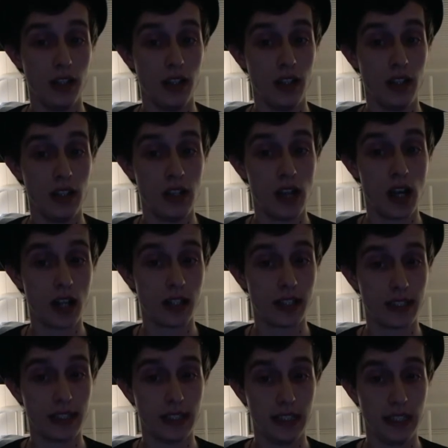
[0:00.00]

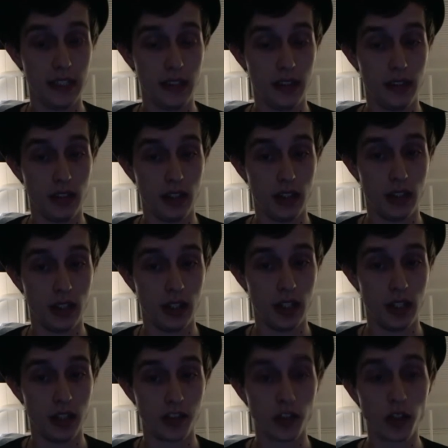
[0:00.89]
Nazi
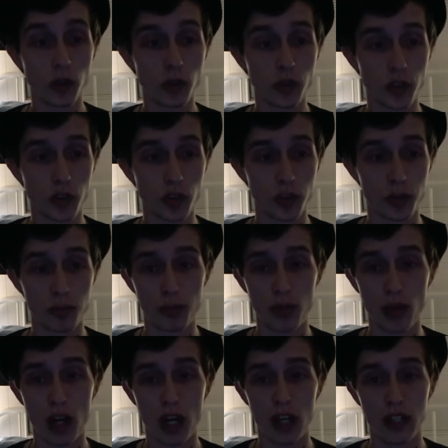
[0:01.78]
soldiers
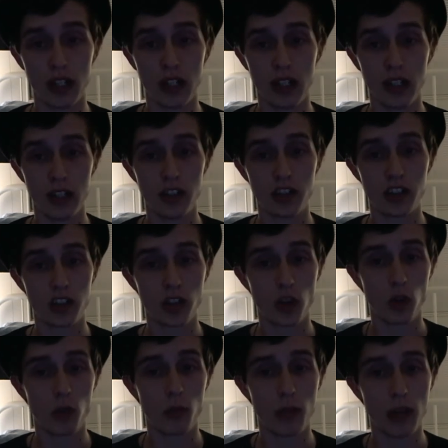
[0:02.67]
brought
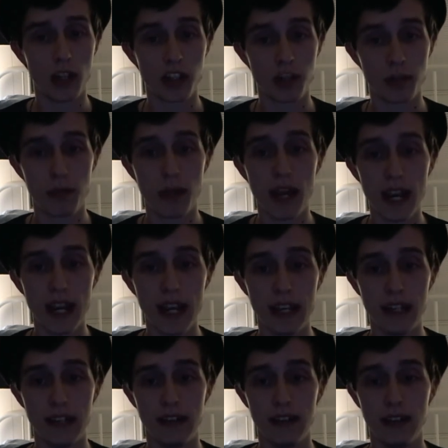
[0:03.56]
so much
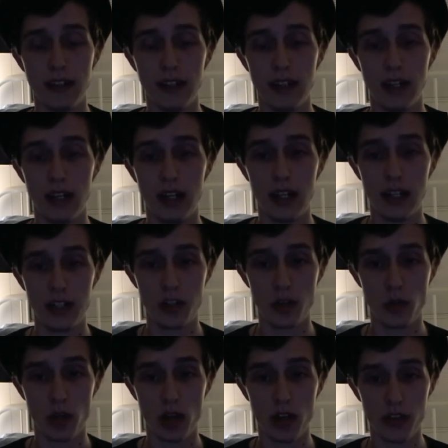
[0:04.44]
pain
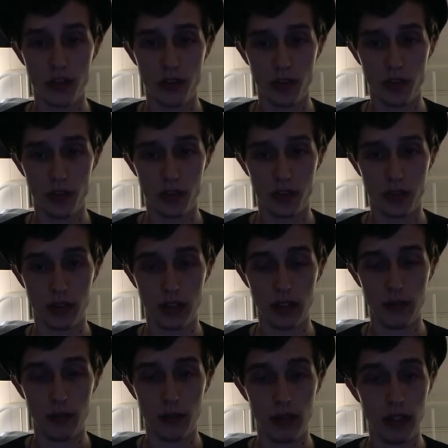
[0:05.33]
to others,
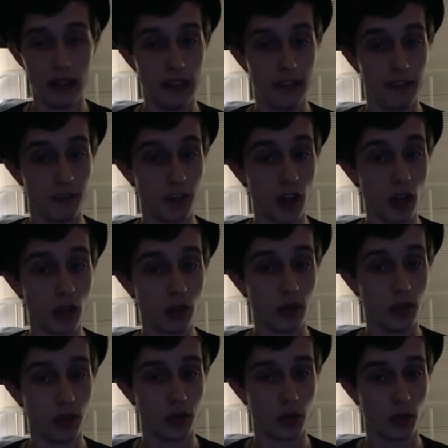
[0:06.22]
and they followed
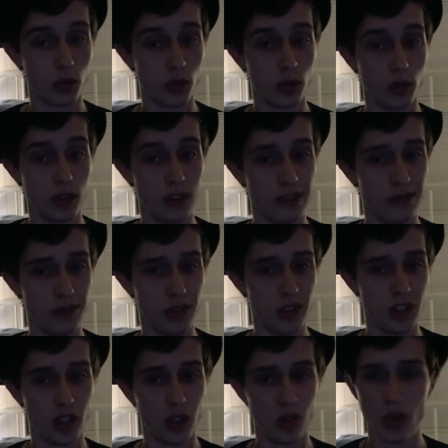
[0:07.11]
those orders even
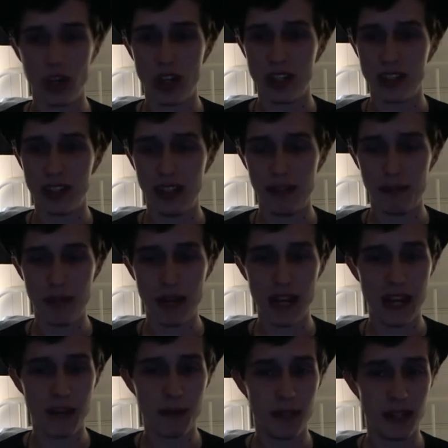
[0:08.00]
though it
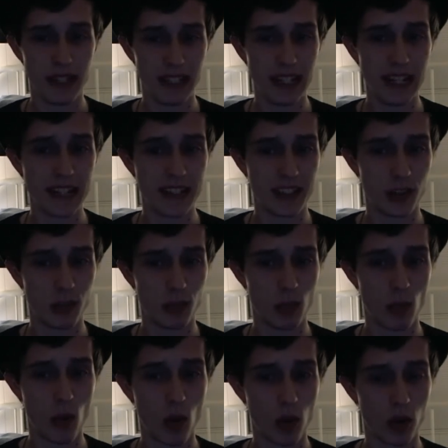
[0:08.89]
may have been against their
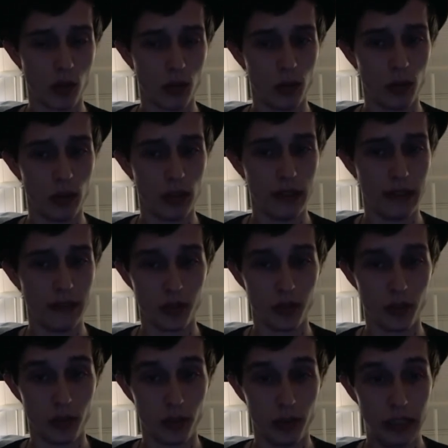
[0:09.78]
moral beliefs
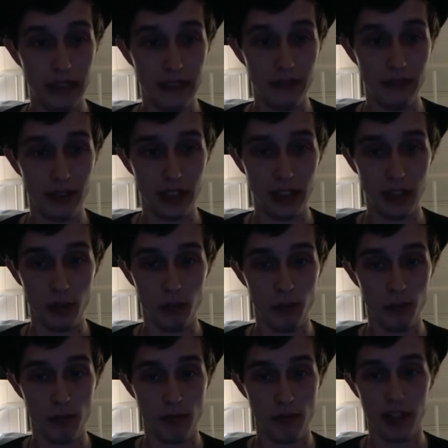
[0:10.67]
or even
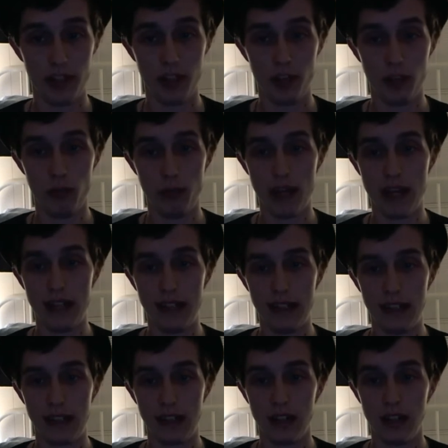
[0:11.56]

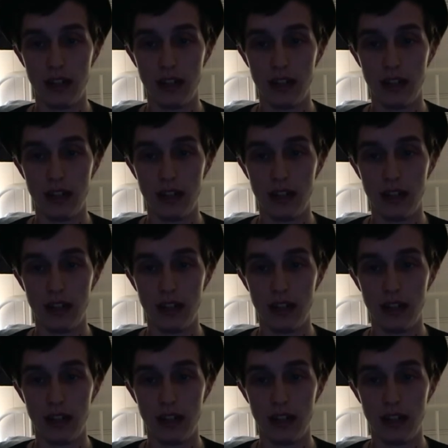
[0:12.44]
humanic